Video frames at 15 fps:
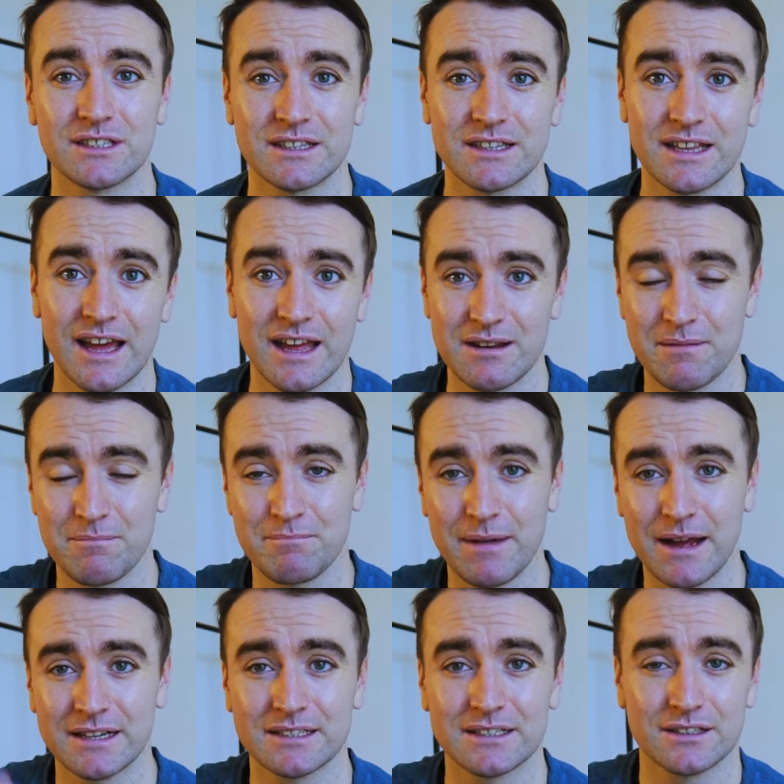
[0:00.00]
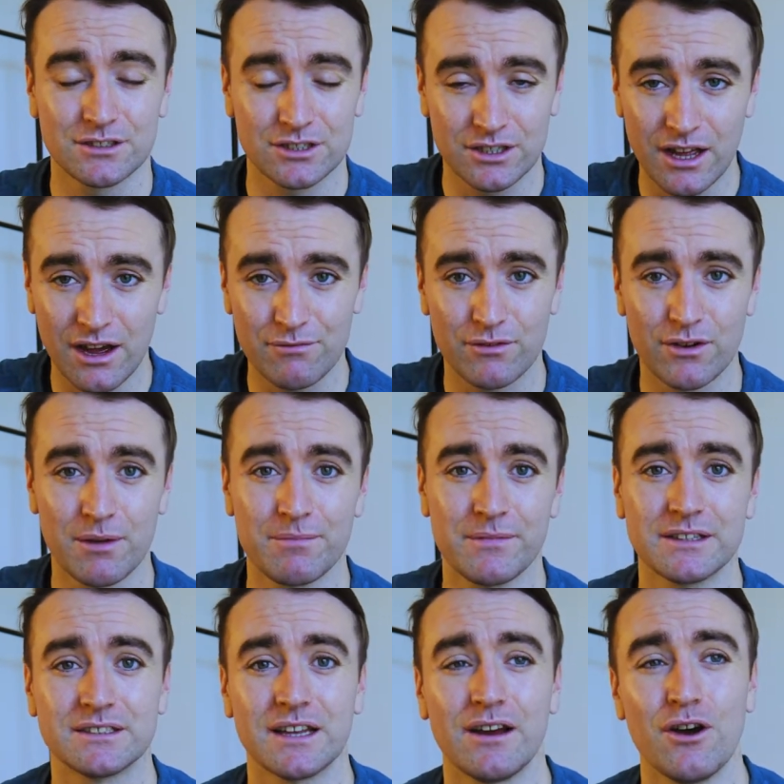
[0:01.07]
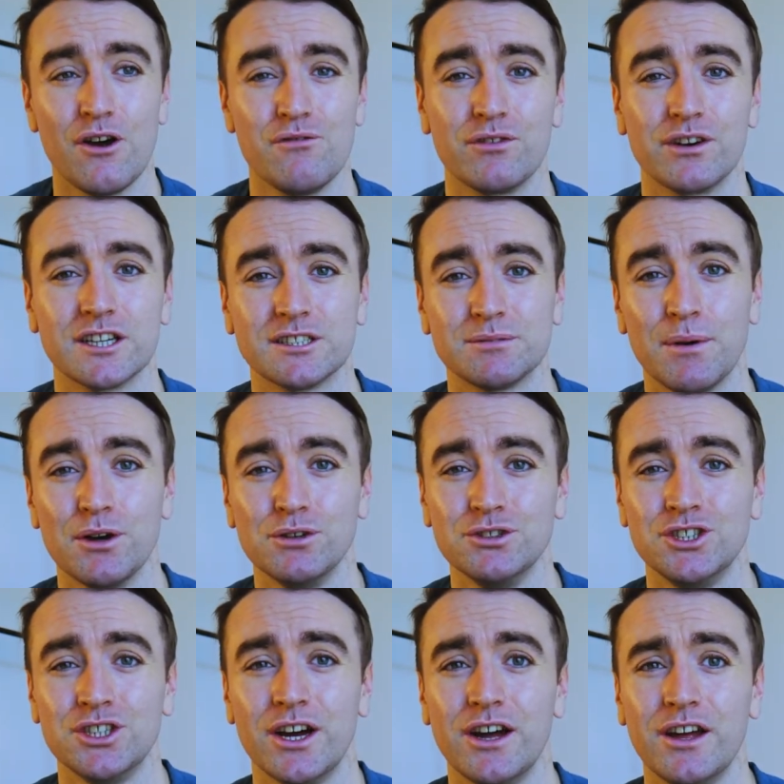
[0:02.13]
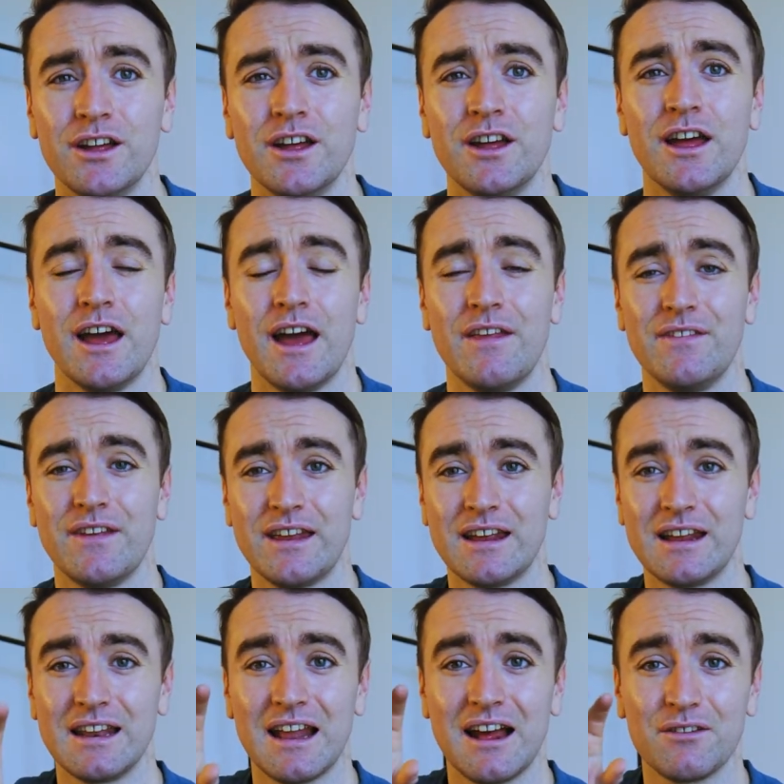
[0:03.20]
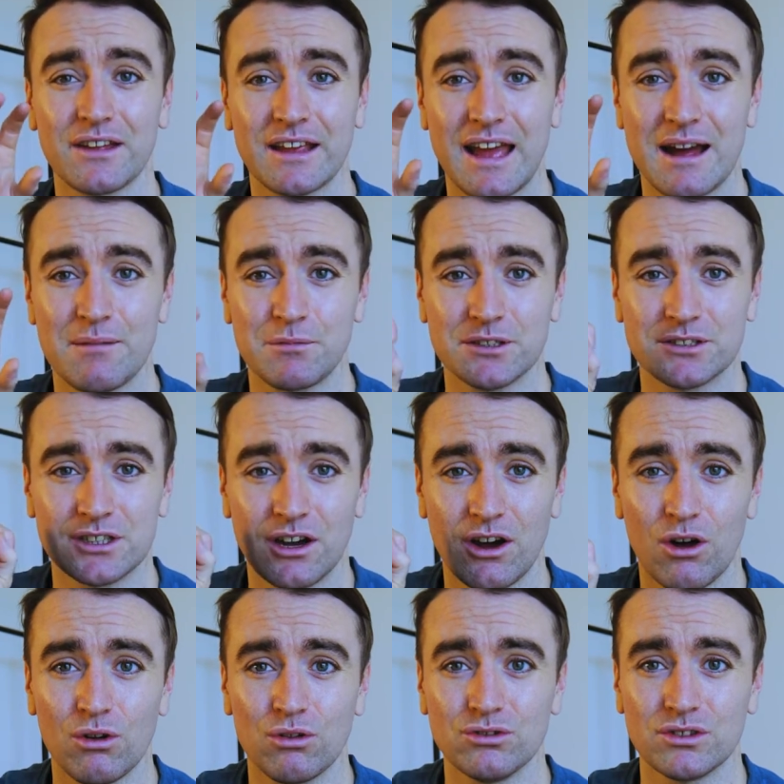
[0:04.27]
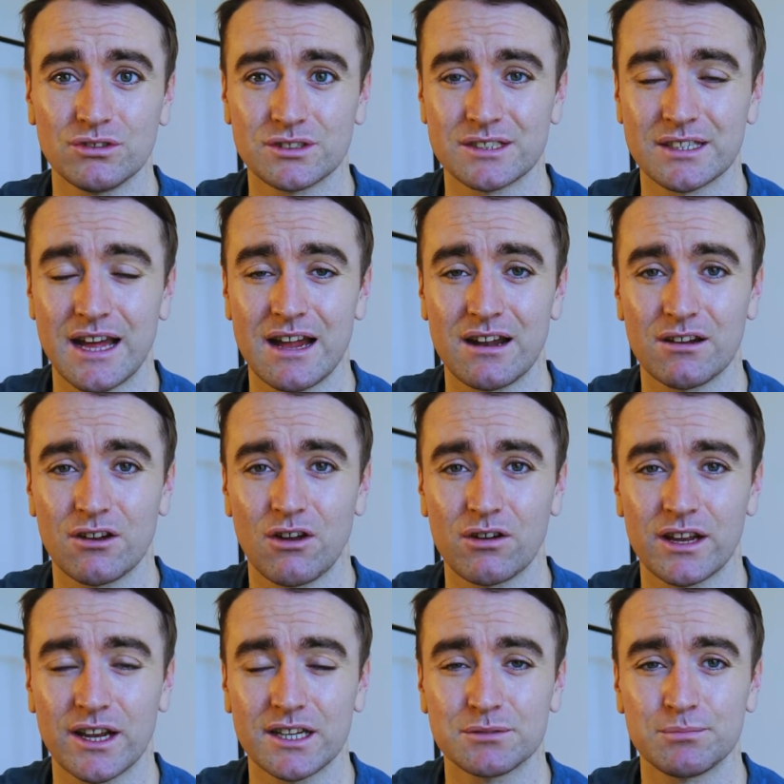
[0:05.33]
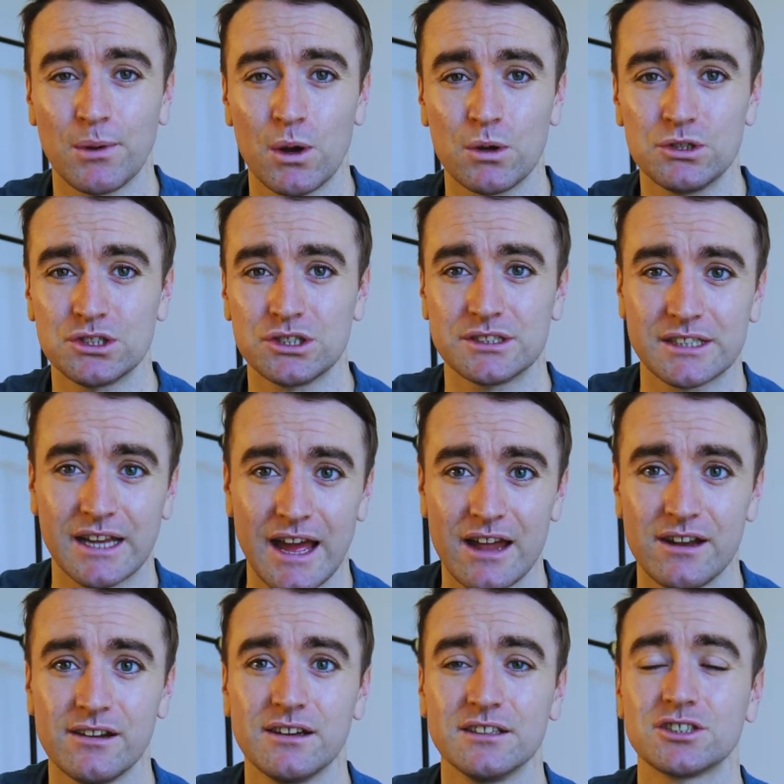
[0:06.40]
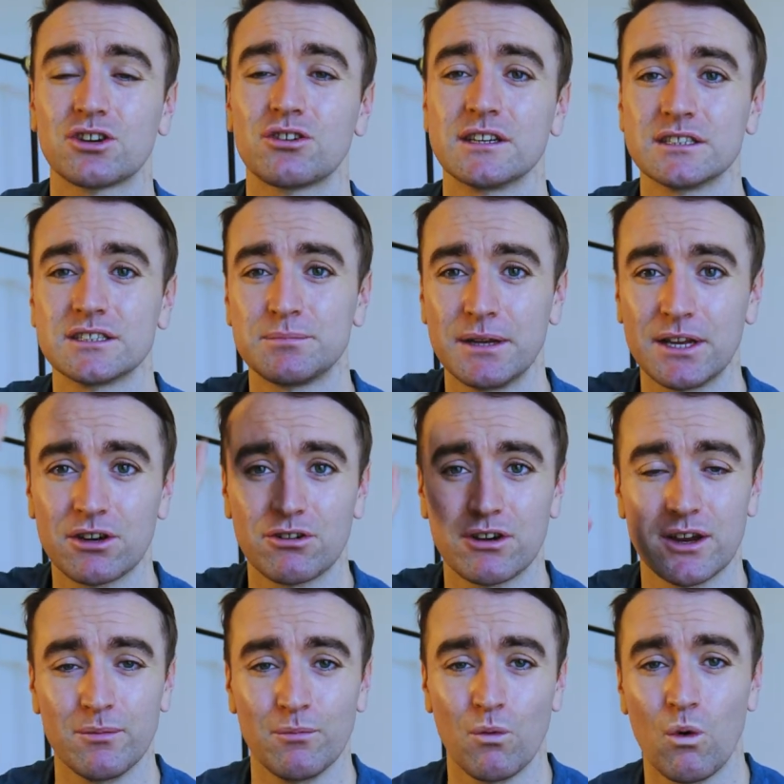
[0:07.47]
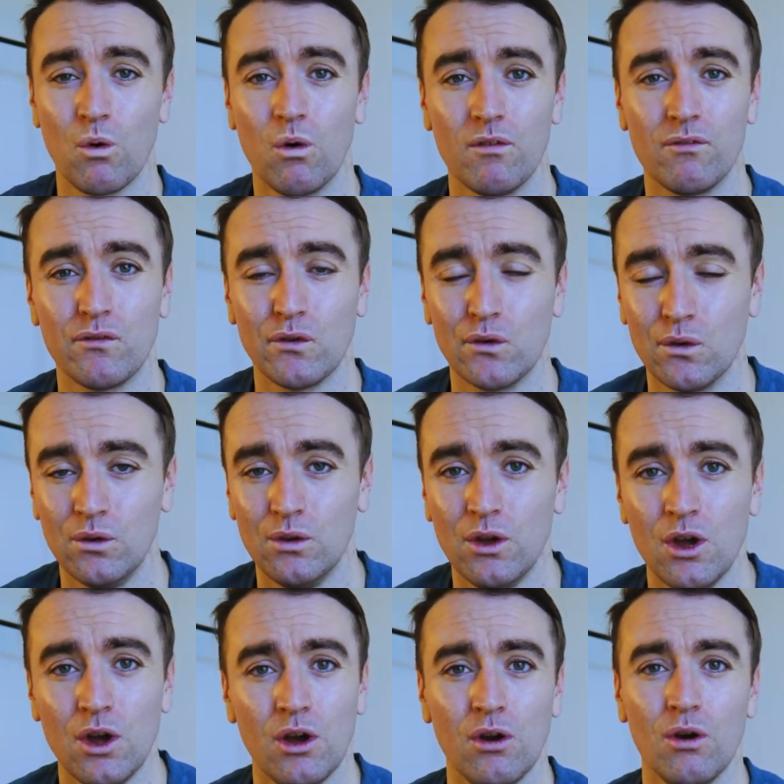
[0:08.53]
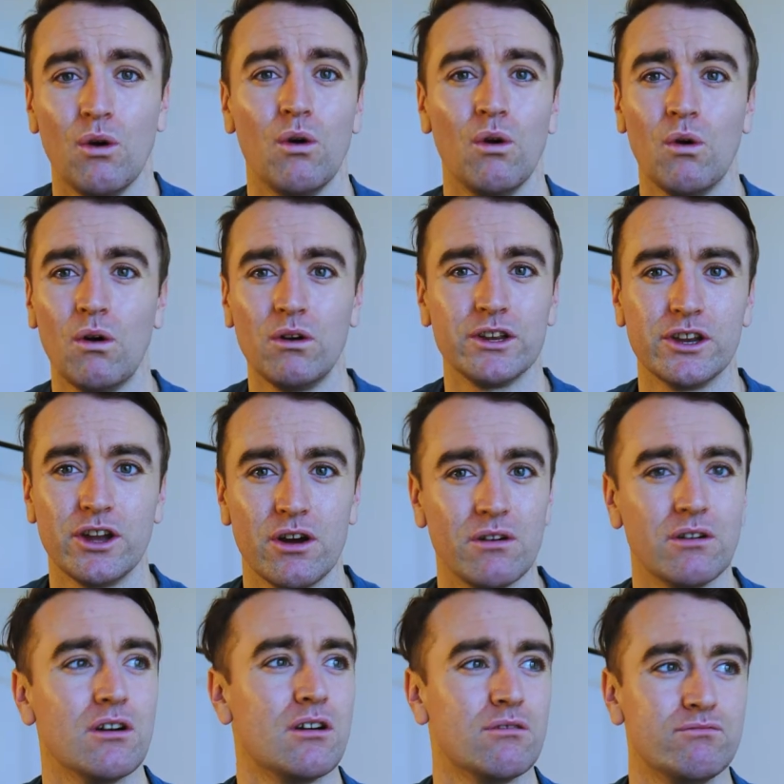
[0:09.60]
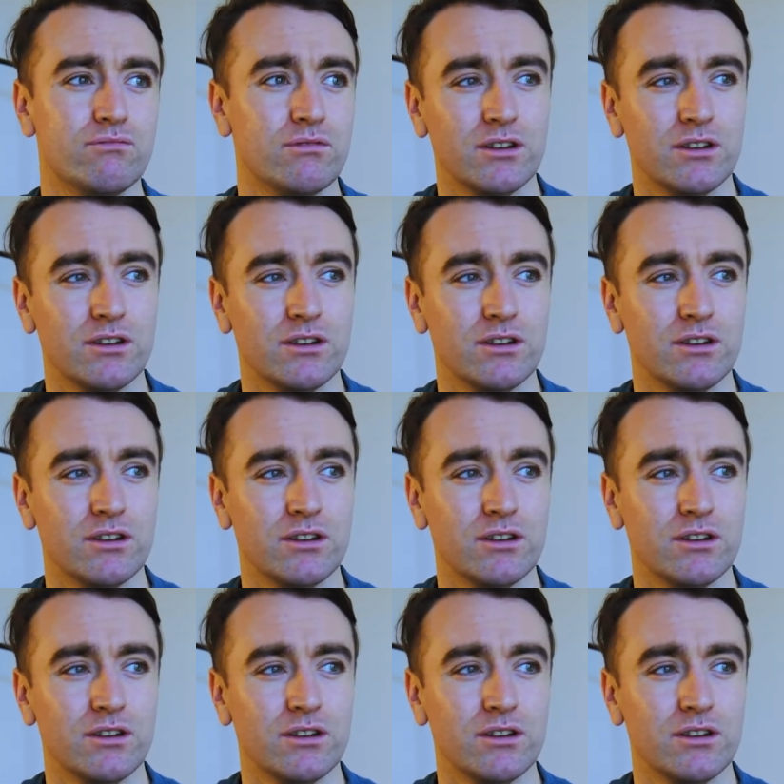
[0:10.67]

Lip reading: to then to cover up this overexposure, and then allow the camera to hold on to that long exposure to get a nice Krispy Kreme waterfall, or ocean,